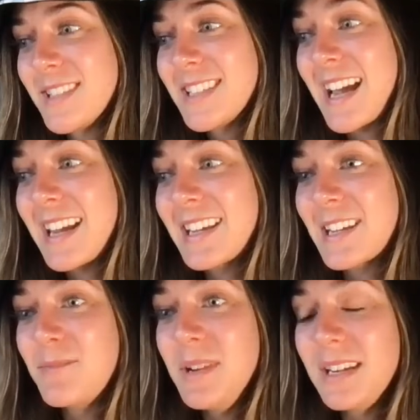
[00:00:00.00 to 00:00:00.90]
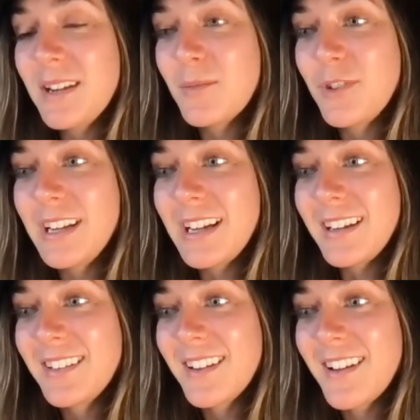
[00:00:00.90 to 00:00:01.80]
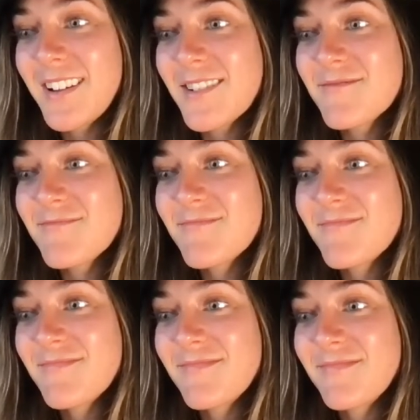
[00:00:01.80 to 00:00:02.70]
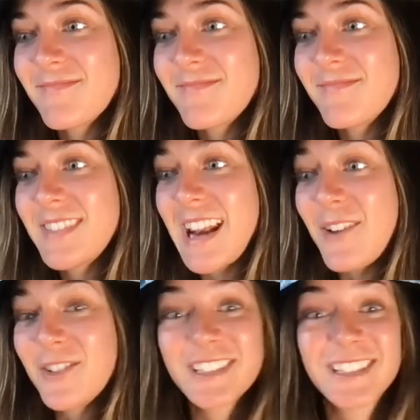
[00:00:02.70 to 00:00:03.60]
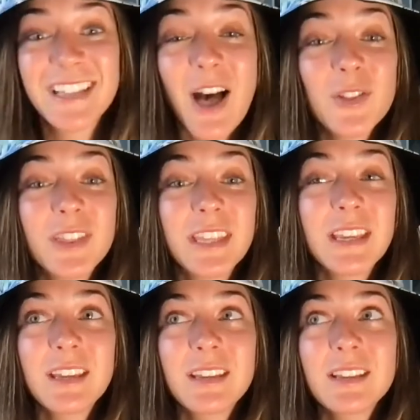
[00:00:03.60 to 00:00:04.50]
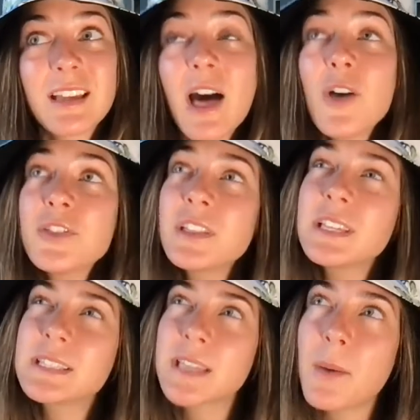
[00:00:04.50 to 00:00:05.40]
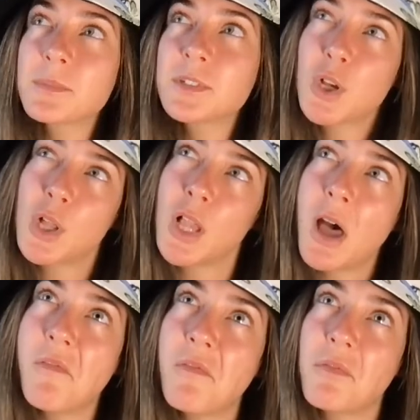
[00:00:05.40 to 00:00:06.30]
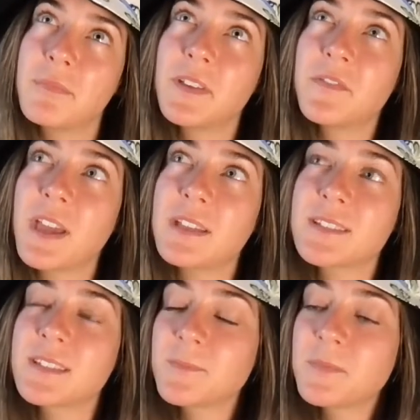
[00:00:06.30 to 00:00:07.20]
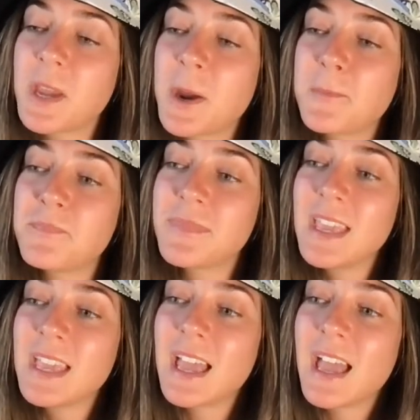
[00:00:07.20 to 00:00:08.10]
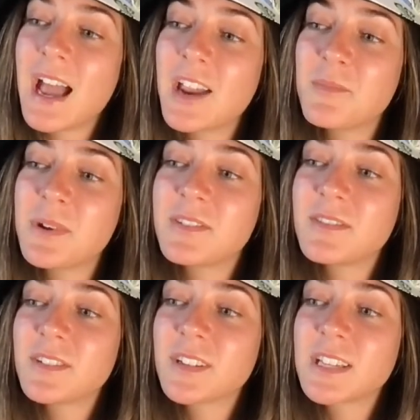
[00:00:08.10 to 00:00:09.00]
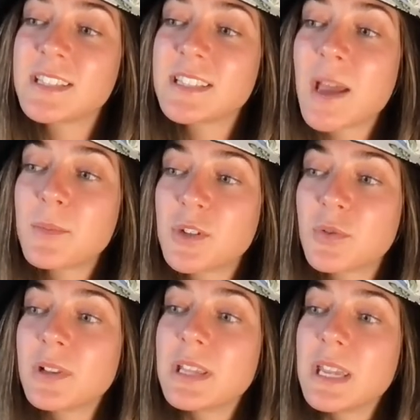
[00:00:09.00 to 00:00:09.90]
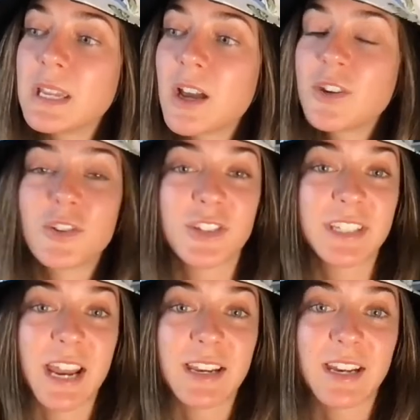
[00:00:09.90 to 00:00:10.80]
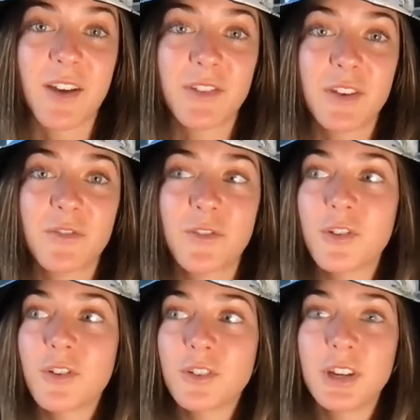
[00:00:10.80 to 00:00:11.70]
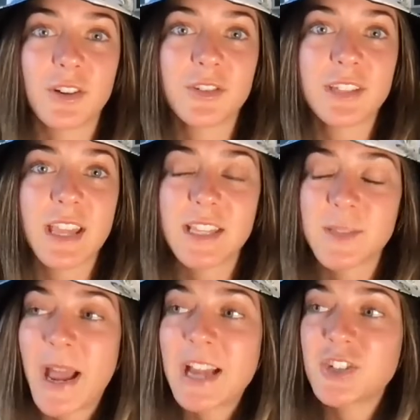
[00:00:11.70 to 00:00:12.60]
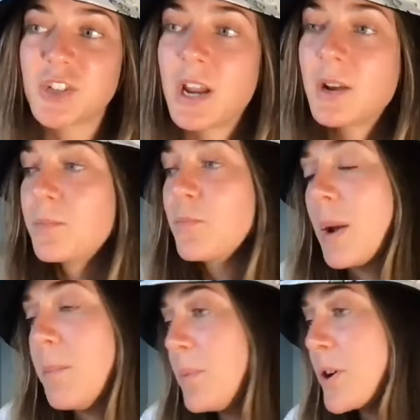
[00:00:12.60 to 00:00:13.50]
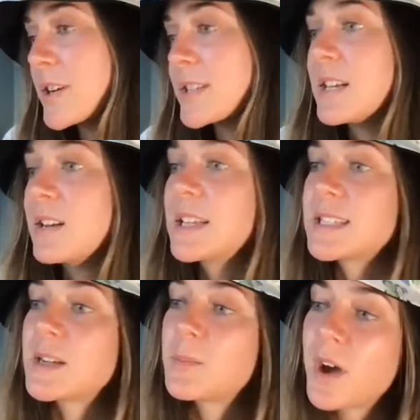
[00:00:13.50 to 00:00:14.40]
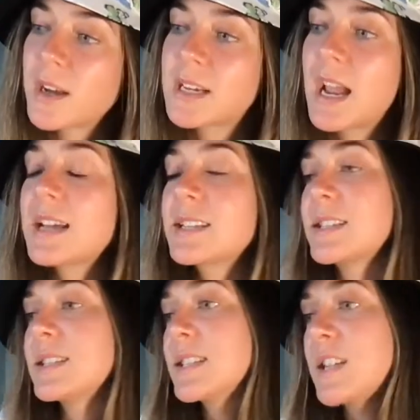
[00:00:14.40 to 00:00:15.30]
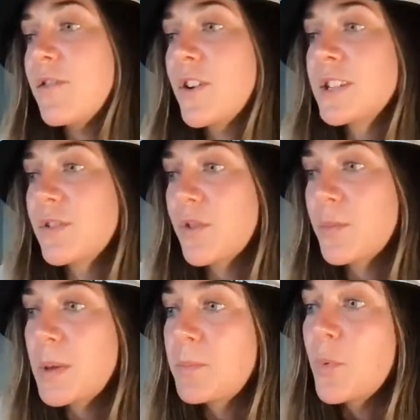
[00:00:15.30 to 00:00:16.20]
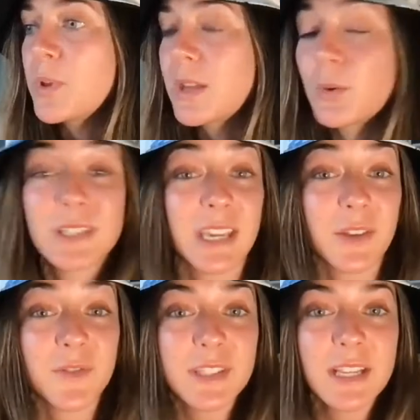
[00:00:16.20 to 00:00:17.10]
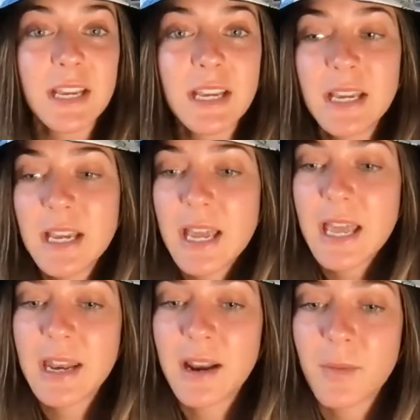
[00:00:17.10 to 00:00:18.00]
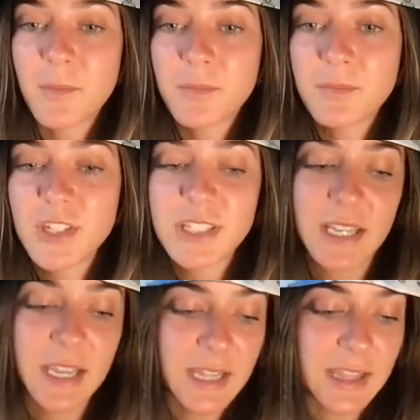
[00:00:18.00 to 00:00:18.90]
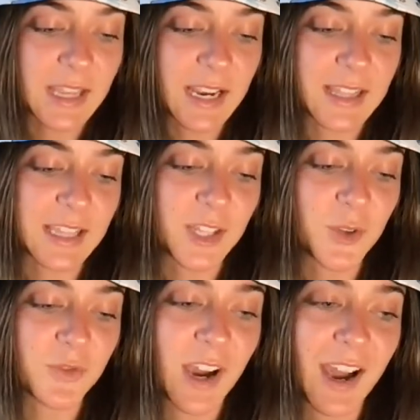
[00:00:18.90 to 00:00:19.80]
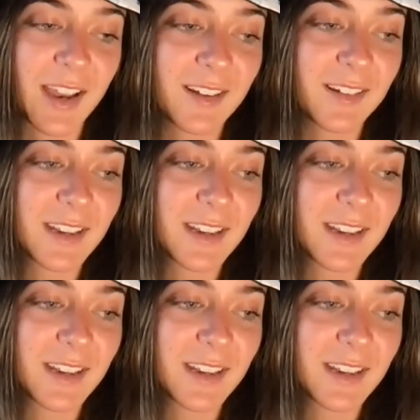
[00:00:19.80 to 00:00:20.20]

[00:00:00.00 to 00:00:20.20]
psychic medium reading that I was healthily skeptical of, if that's, I had been conceptually understanding of it for years. And this past year, I read books and listened to podcasts and stuff on different people with those gifts. And just like anything, I think you've got